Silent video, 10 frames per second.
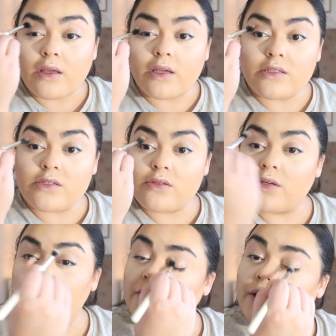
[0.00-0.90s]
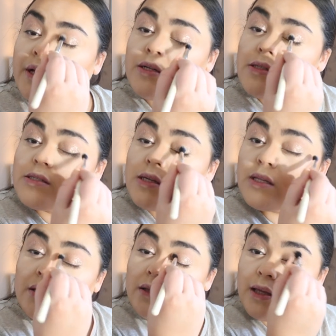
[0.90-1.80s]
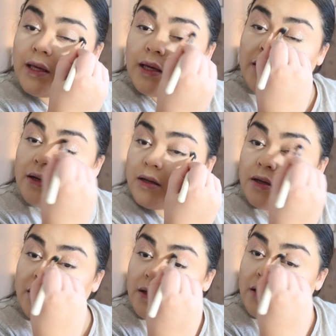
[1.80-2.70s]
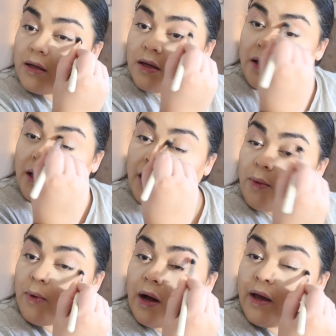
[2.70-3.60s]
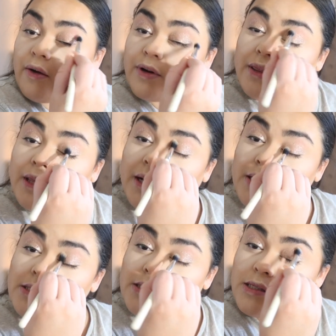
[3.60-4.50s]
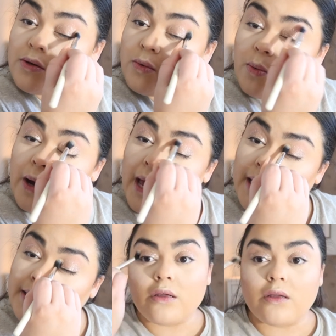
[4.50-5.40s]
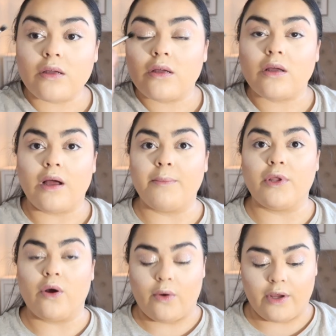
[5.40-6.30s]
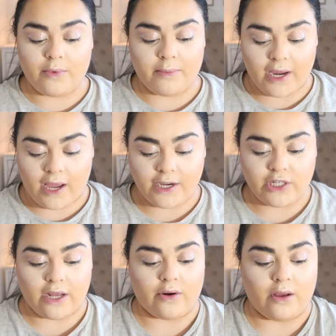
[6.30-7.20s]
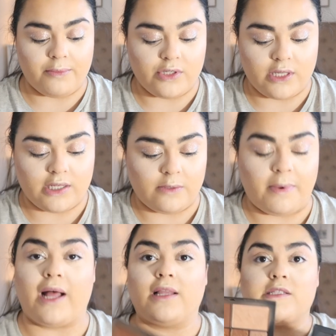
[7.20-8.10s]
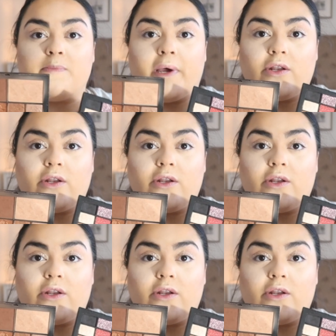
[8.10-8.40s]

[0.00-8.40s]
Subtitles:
into the crease and the lid. And while everything is still wet, I'm gonna go in with my eyeshadow. I'm using these palettes by